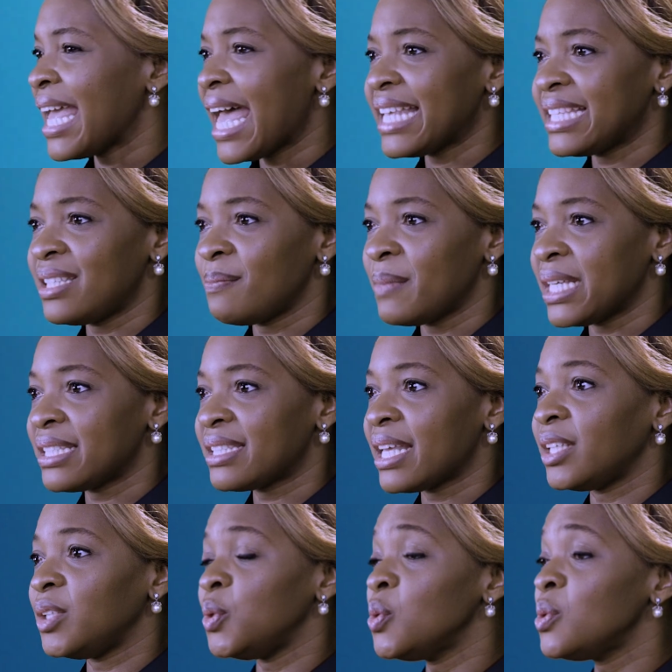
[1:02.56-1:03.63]
estimates
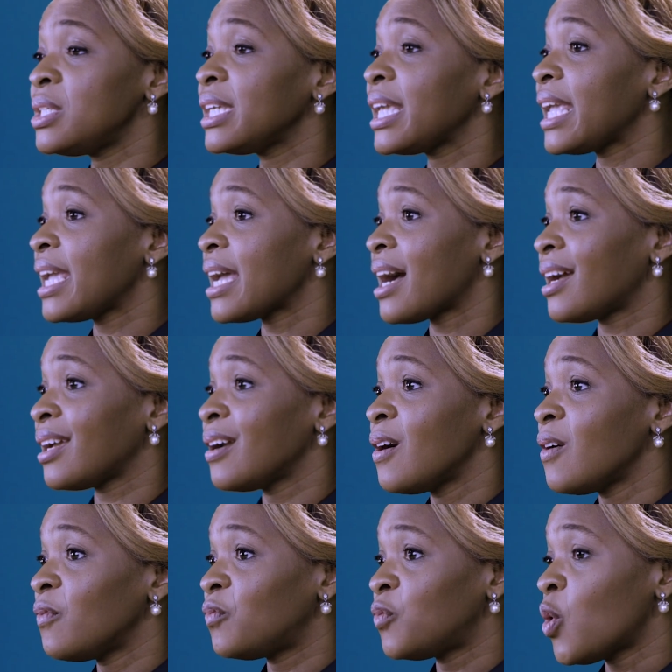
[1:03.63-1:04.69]
that using AI
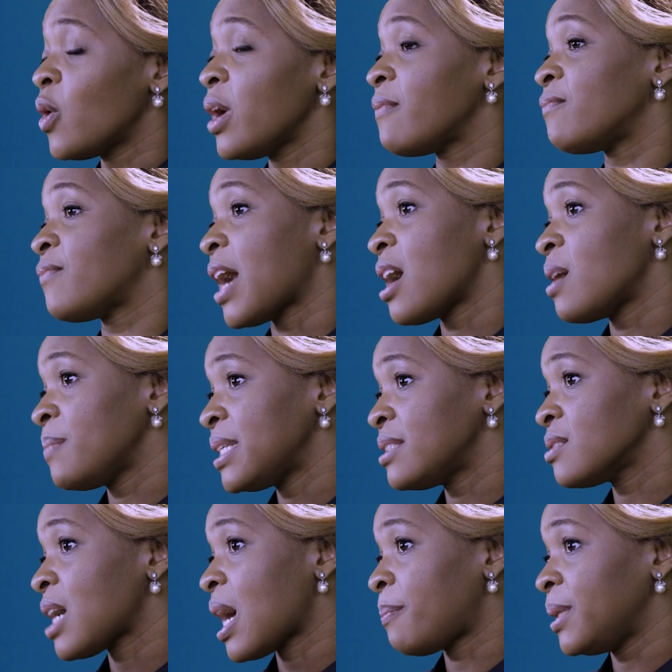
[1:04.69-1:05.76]
for
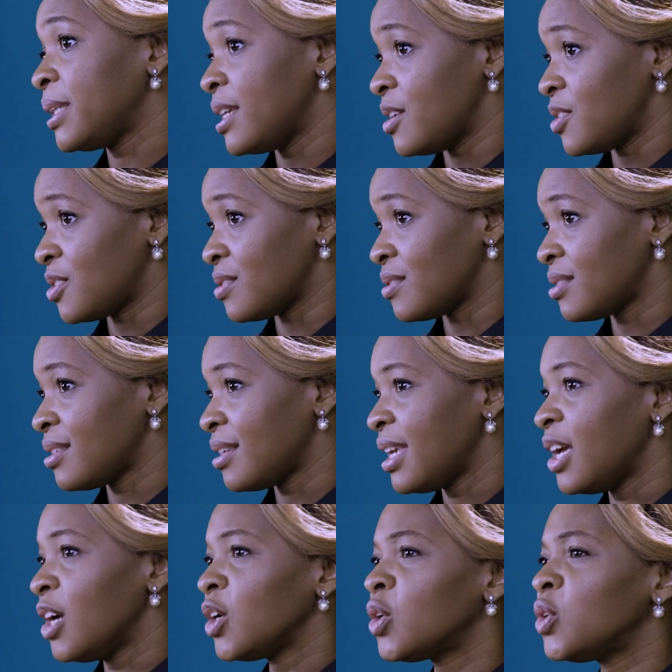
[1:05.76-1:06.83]
environmental applications
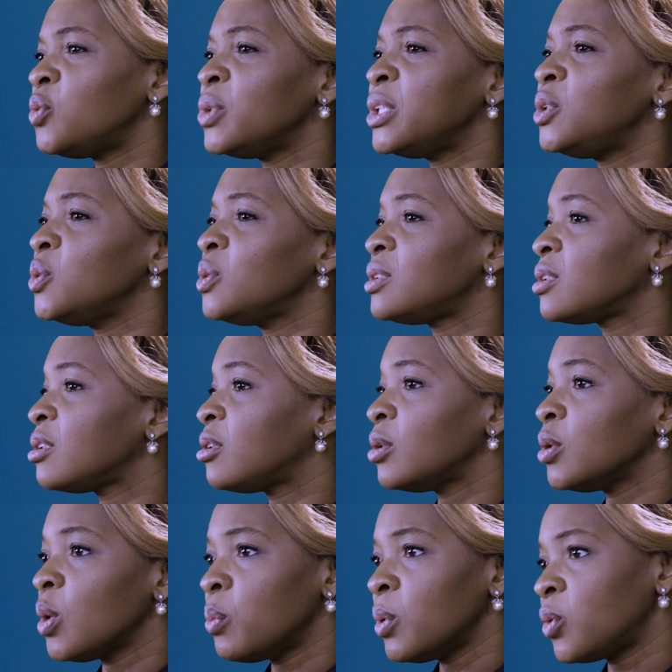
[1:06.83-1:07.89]
could reduce
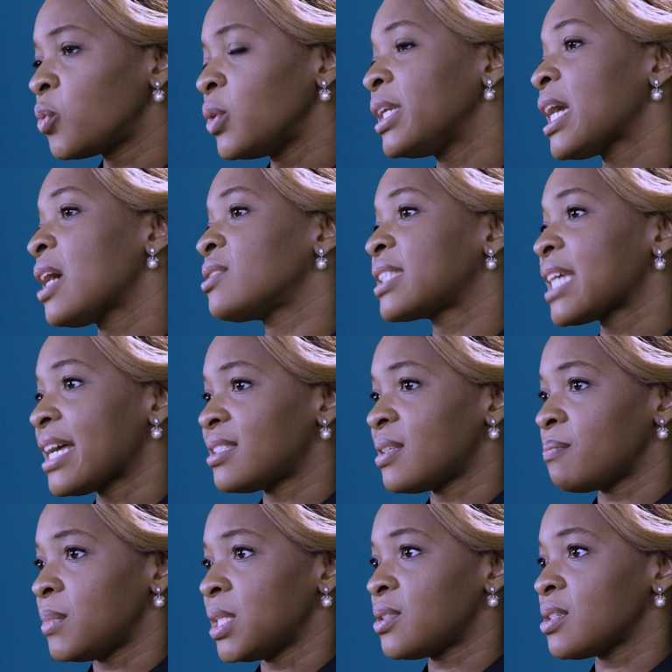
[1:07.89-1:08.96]
global greenhouse gas
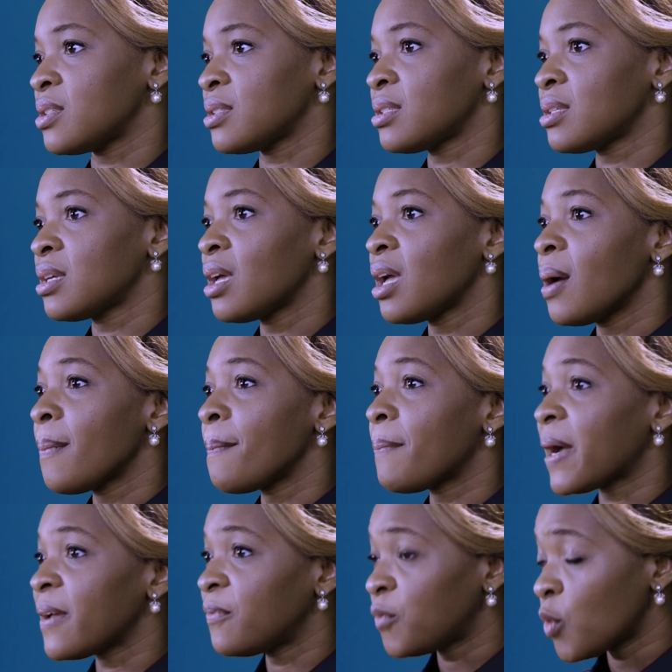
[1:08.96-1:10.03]
emissions
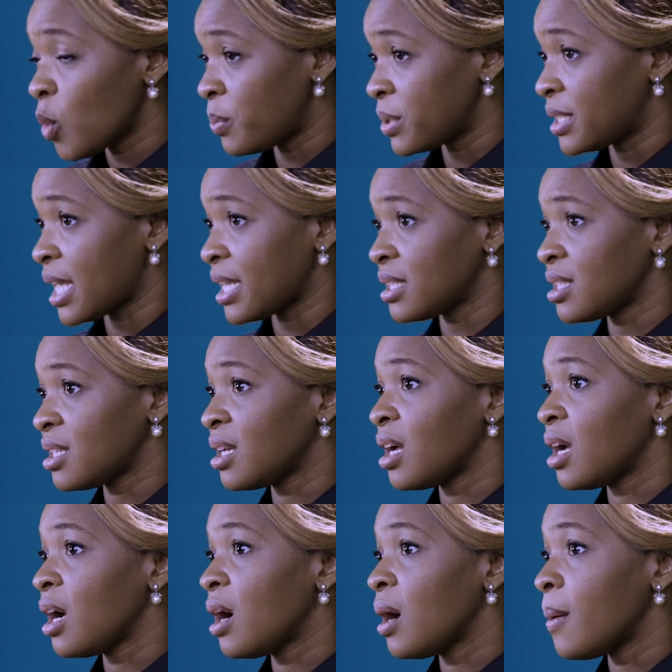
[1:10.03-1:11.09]
by 4%
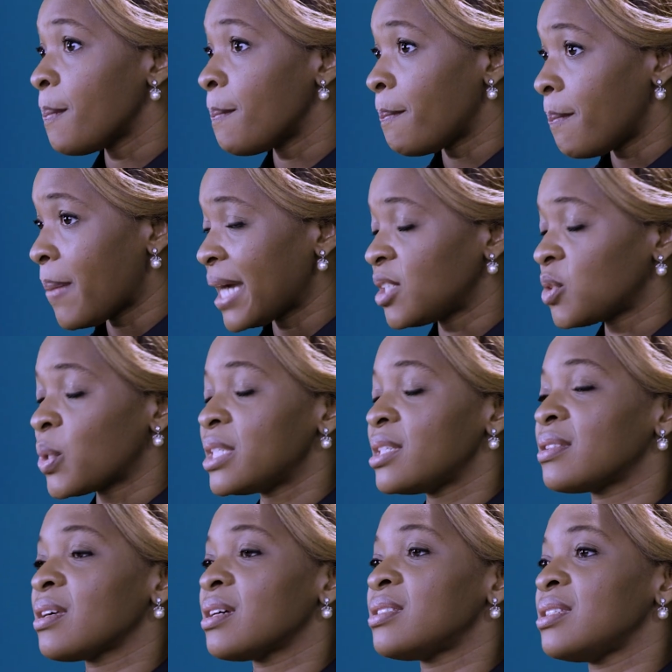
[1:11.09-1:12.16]
by
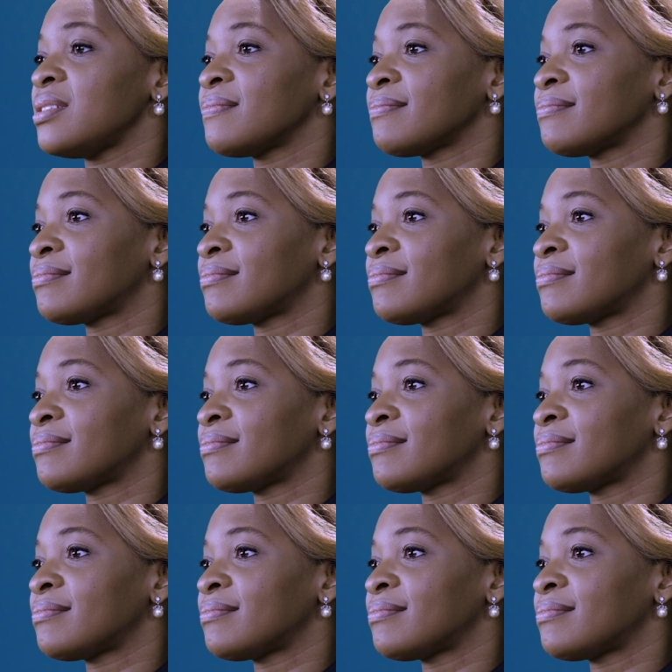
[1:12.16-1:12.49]
2030.